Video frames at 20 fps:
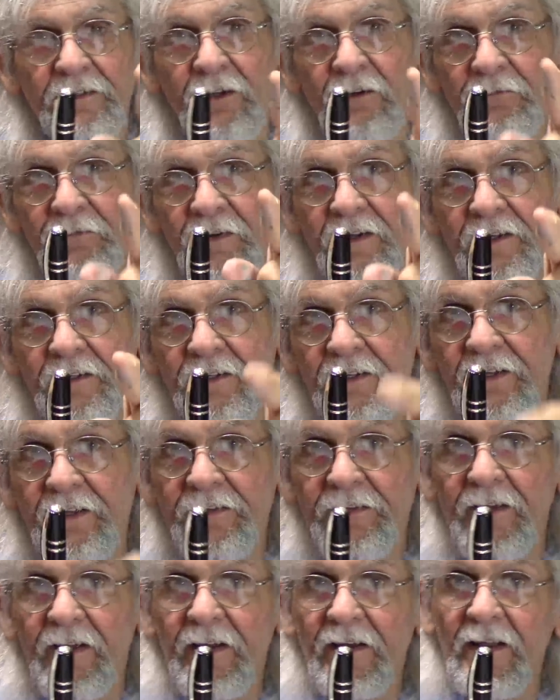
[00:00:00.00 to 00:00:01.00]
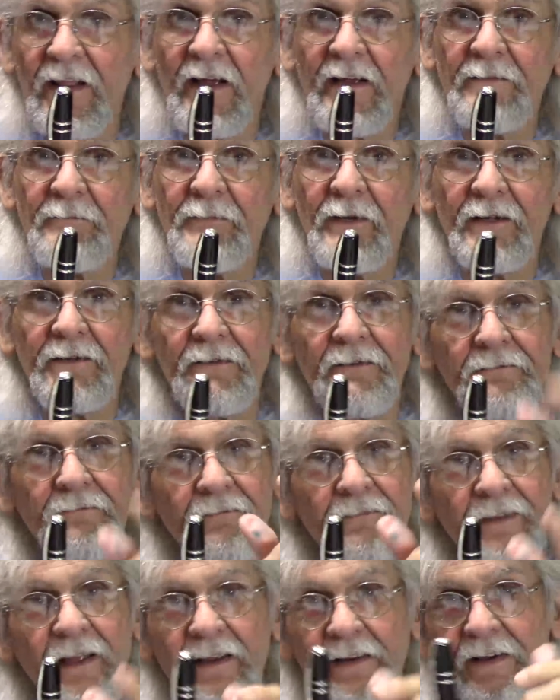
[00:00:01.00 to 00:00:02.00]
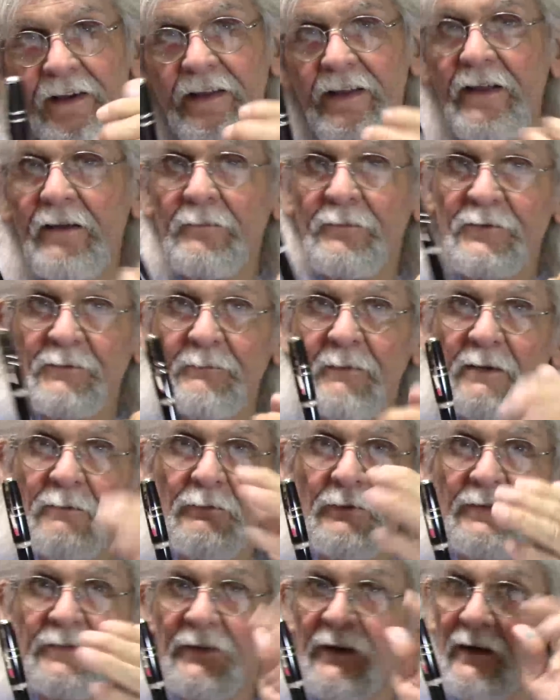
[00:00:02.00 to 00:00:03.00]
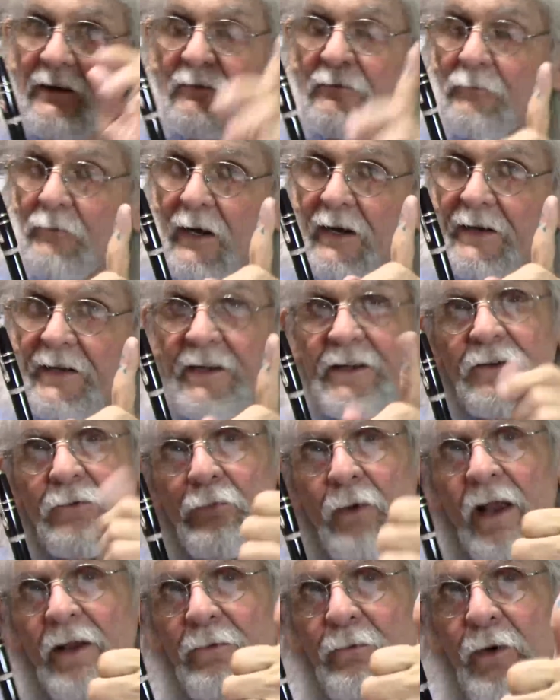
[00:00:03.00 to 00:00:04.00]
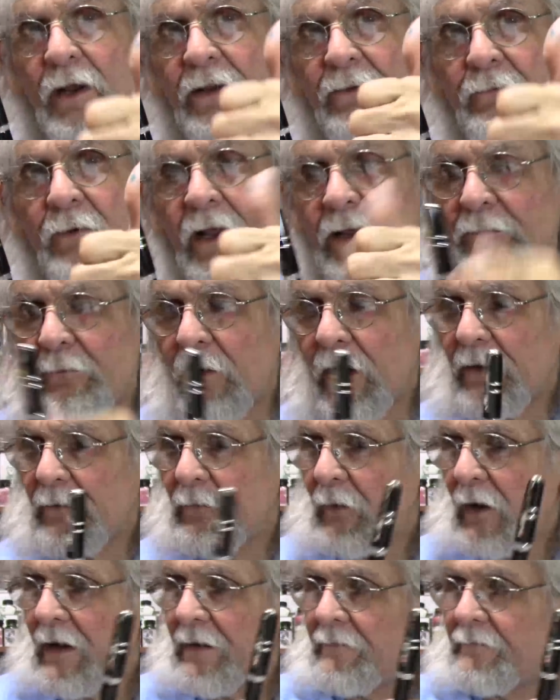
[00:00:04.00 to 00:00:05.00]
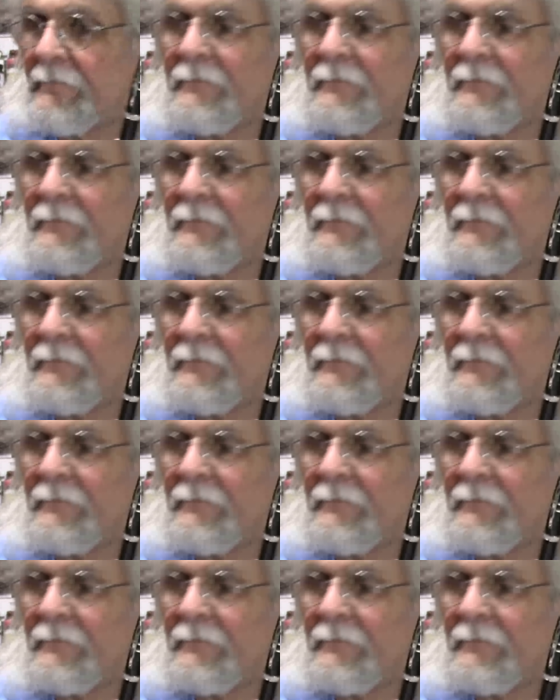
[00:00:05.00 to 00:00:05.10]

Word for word: Don't forget to hit that like button. That kind of helps me with the rating. Rate, rate, rate, rate, rate.